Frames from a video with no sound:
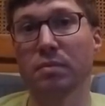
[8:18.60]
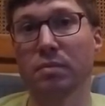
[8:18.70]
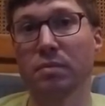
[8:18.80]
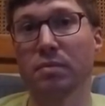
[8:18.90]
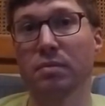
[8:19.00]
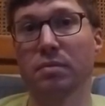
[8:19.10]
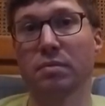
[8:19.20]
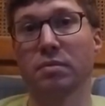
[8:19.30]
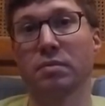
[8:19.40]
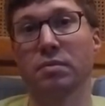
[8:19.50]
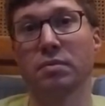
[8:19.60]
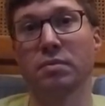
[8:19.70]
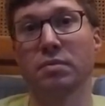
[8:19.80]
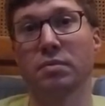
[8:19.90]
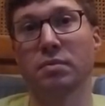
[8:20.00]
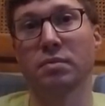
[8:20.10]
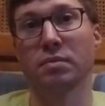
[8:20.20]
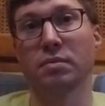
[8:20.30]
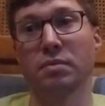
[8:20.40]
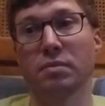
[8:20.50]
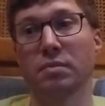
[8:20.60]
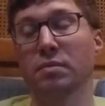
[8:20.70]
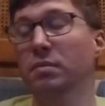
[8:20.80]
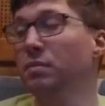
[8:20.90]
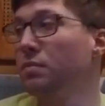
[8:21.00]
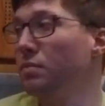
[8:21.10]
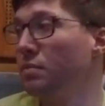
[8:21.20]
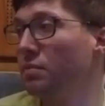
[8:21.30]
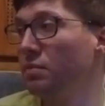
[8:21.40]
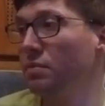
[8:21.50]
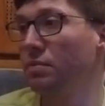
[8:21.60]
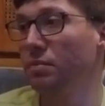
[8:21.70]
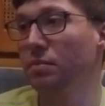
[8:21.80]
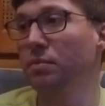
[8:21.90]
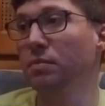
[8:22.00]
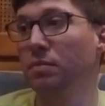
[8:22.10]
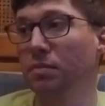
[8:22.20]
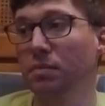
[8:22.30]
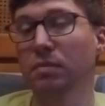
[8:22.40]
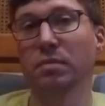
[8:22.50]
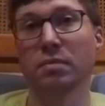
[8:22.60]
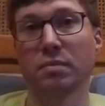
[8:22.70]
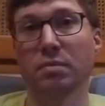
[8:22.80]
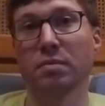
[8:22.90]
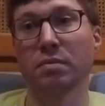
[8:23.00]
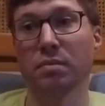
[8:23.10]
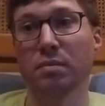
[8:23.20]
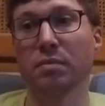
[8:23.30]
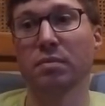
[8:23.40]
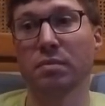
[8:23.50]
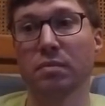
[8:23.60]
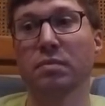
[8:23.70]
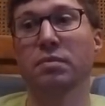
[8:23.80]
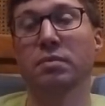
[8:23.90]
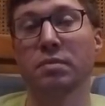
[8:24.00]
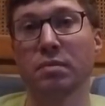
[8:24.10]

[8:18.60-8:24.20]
This person isn't speaking.